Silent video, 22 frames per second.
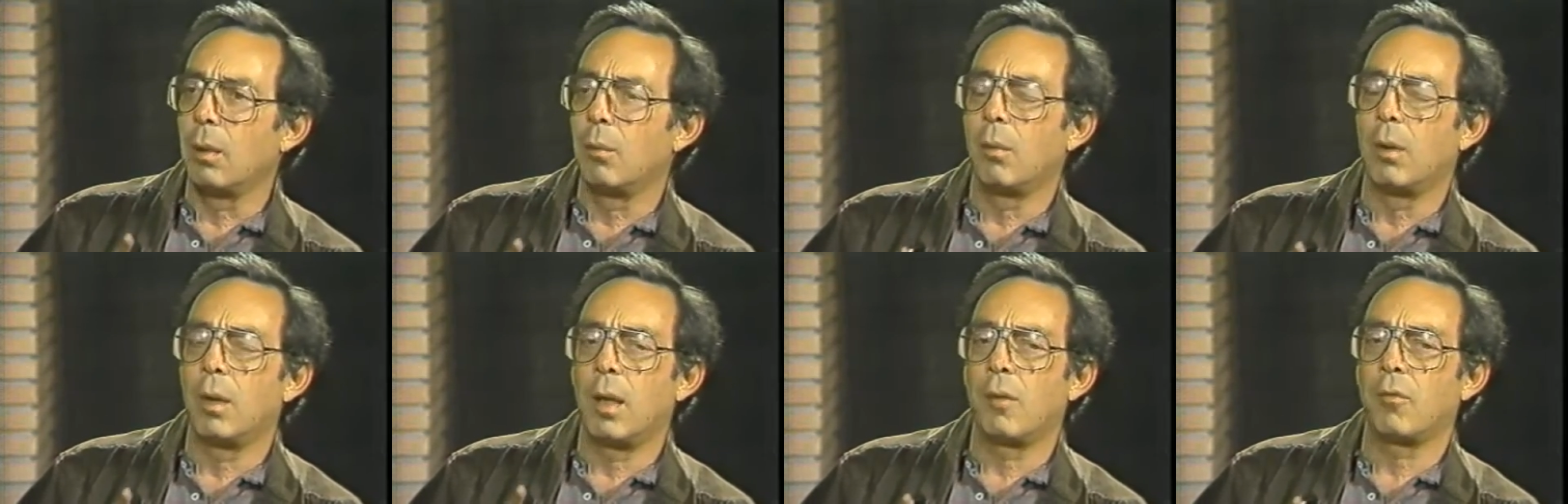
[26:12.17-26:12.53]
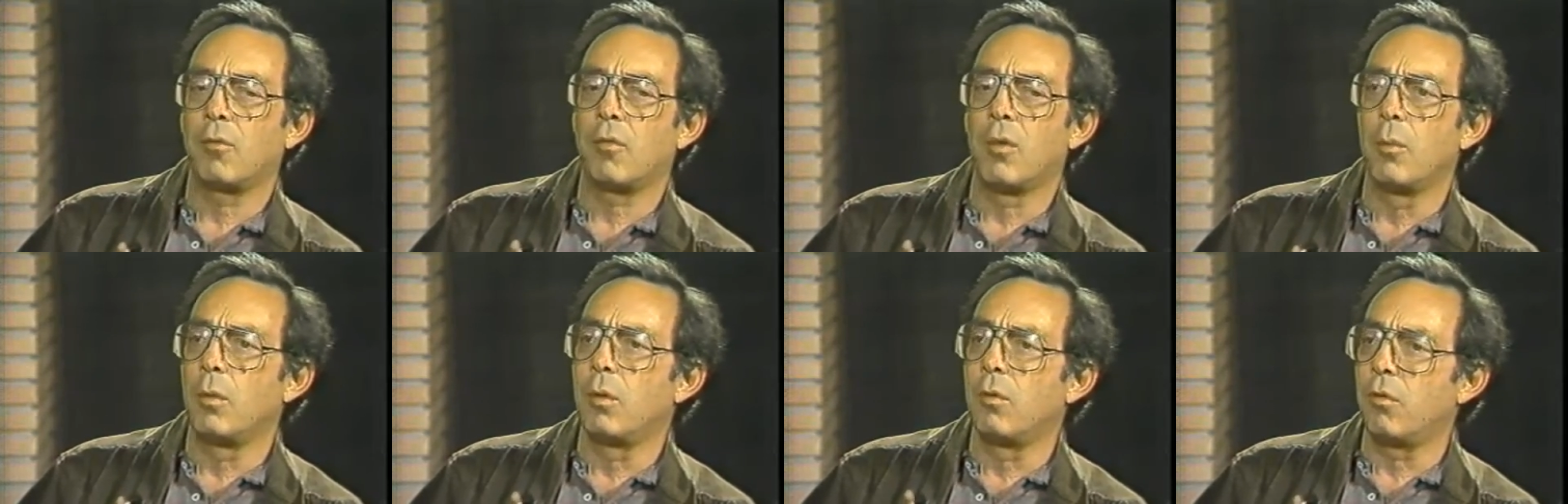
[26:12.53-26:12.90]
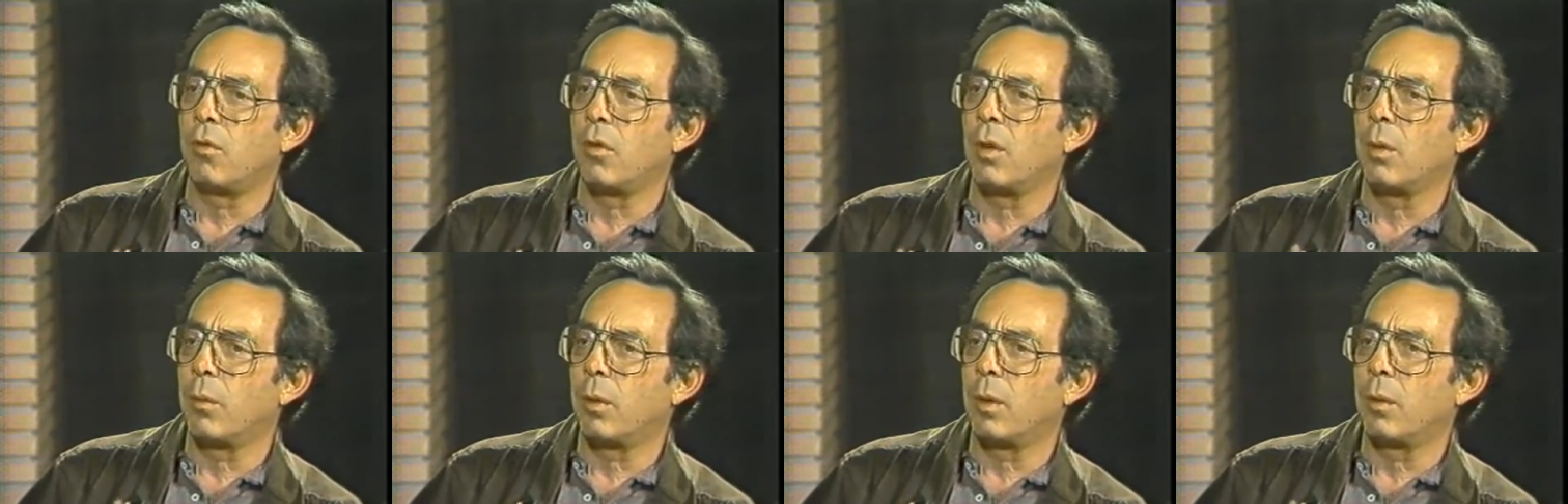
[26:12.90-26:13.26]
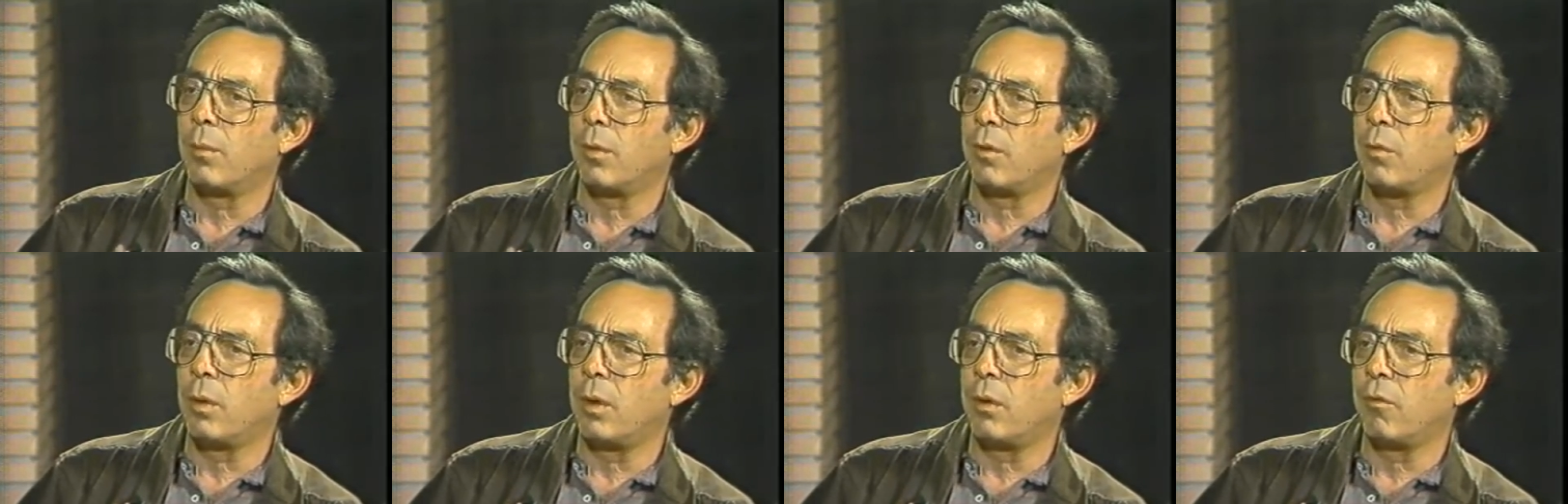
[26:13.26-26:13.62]
would have to move somewhere
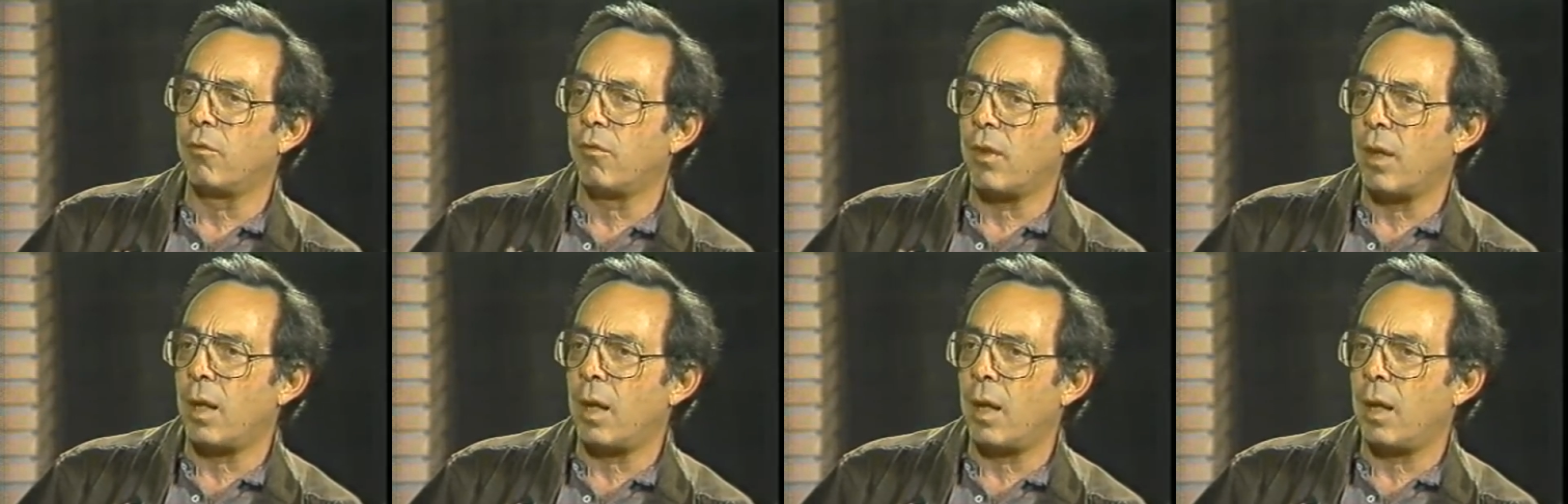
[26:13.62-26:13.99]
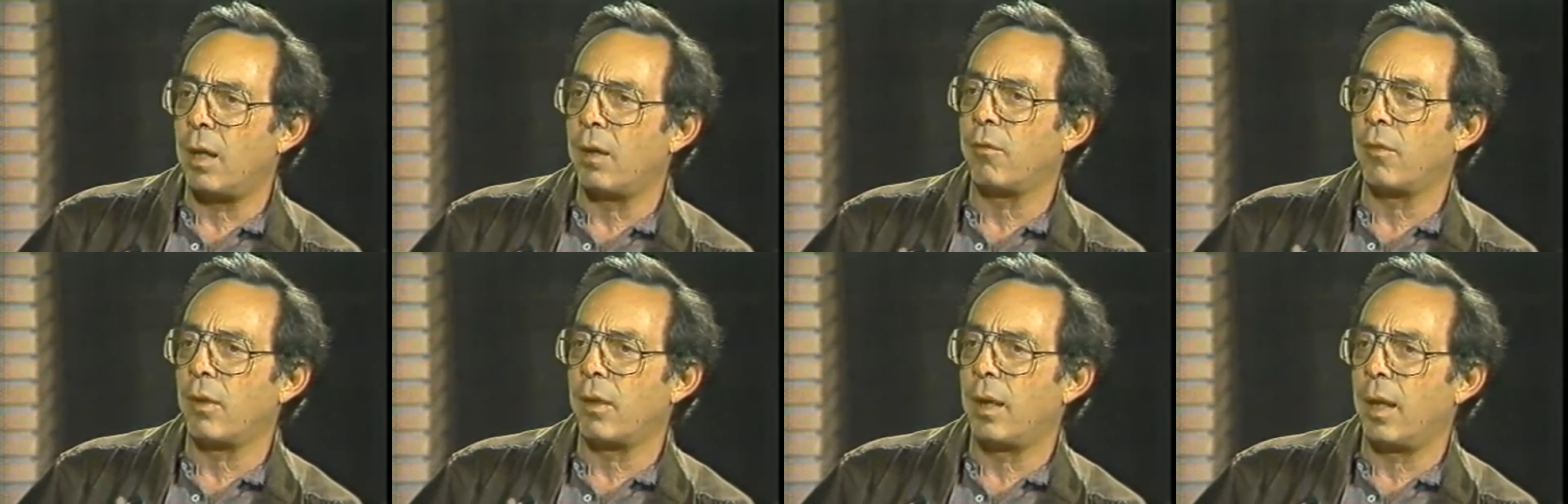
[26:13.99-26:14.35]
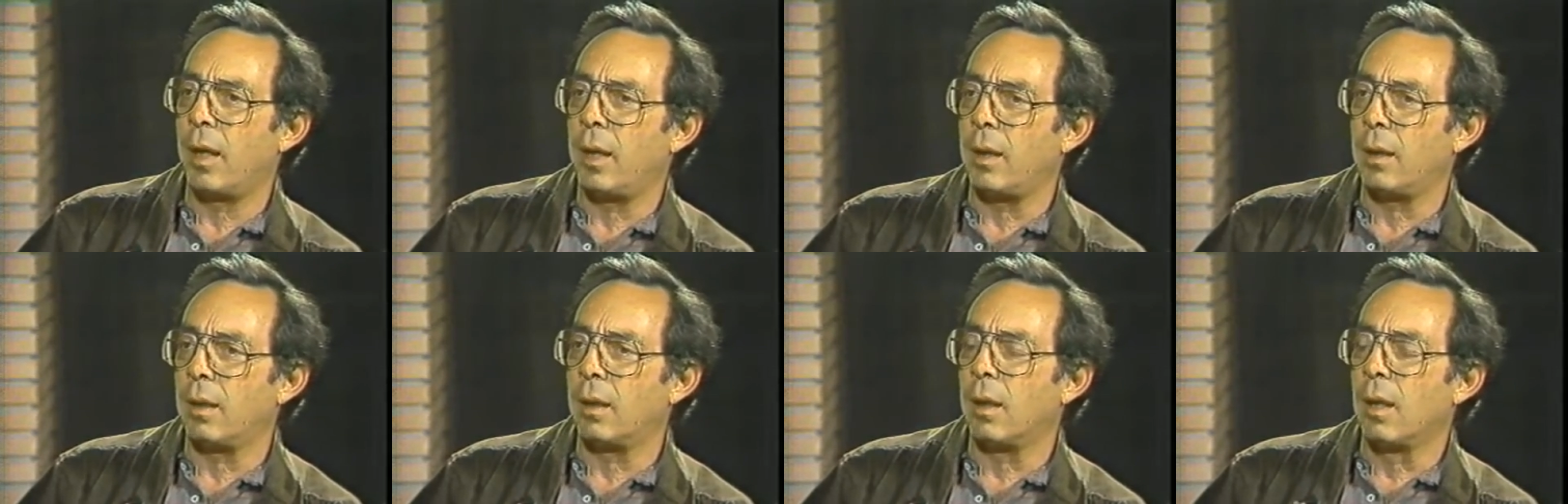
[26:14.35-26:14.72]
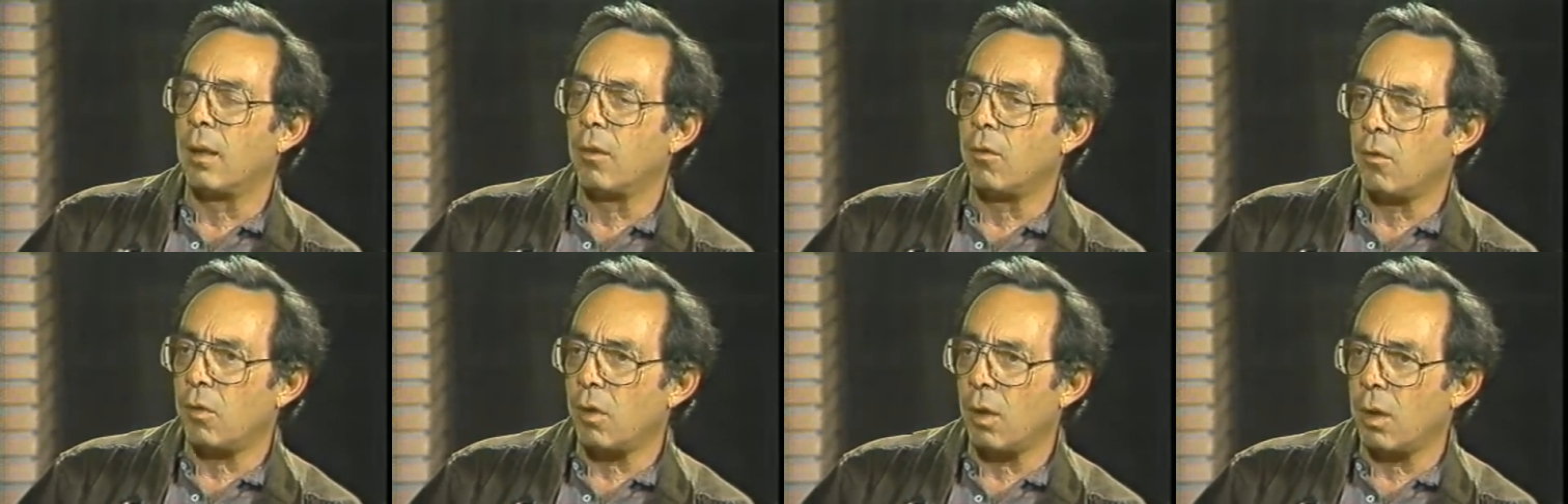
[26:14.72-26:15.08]
between five and eight
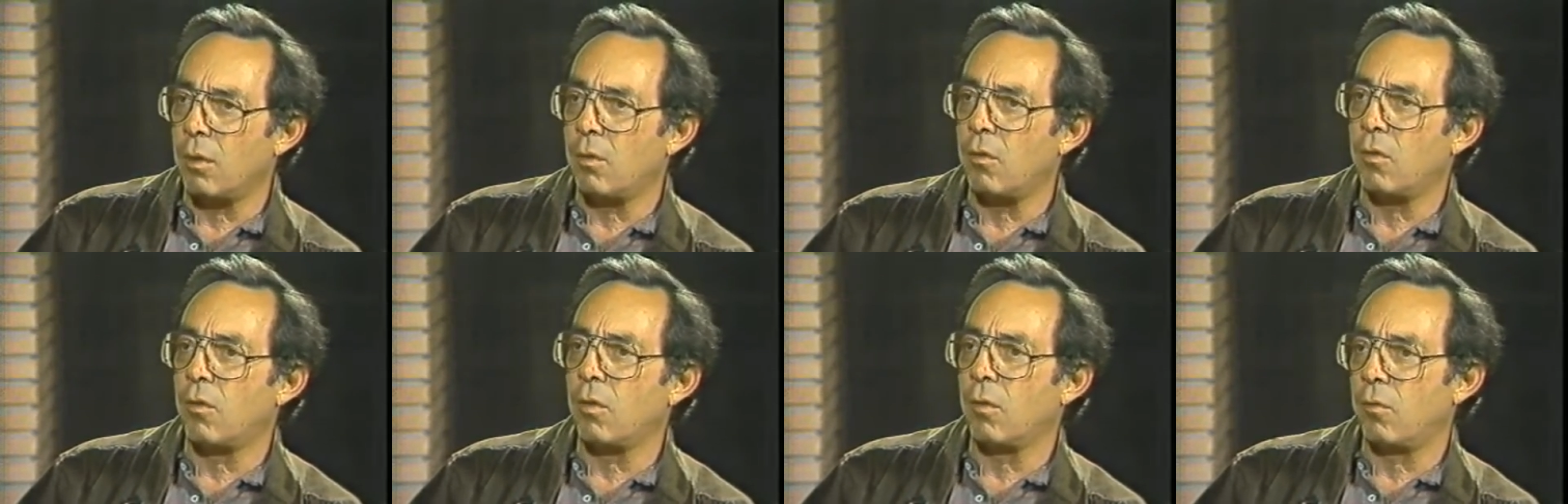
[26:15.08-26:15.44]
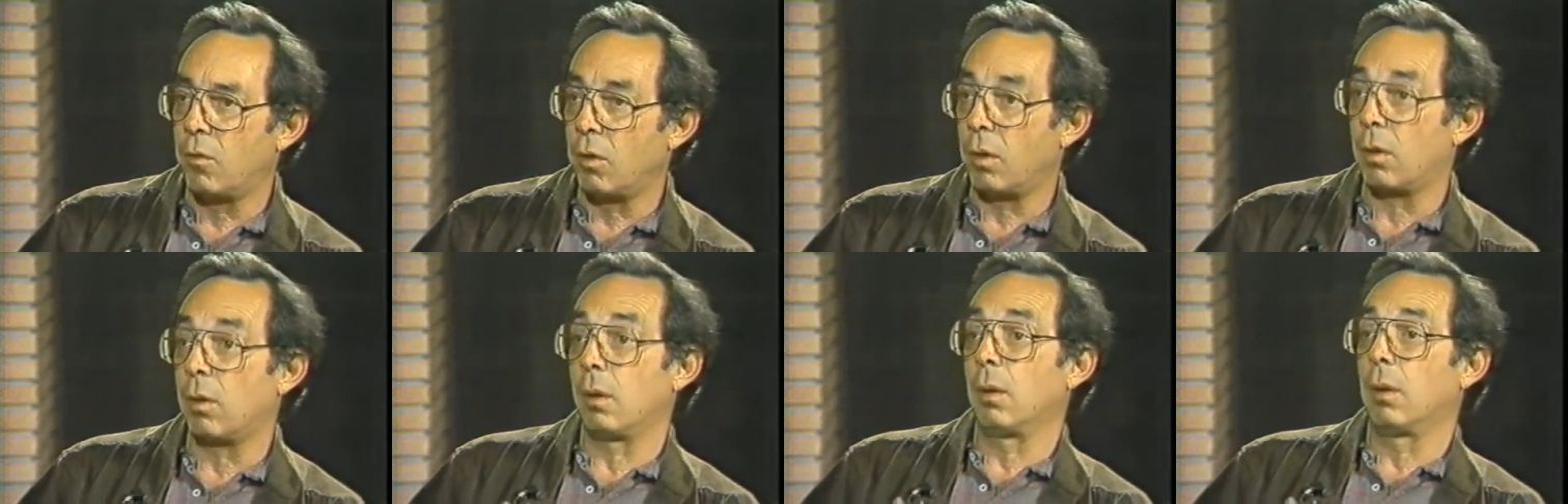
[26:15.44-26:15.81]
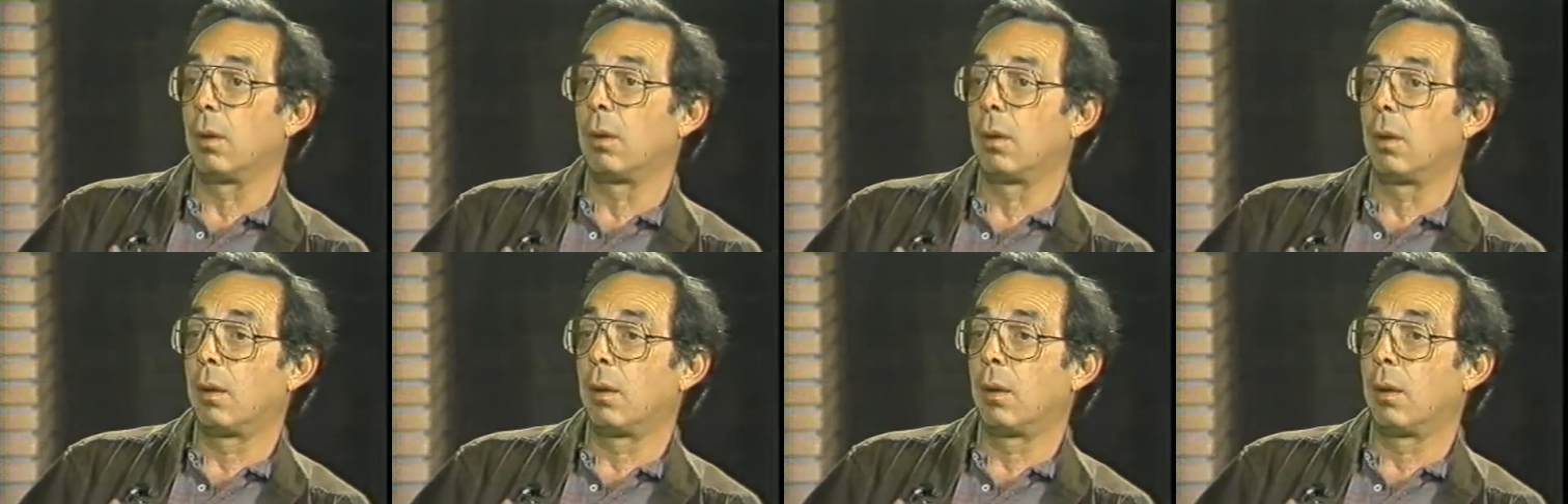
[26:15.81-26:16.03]
tons of dirt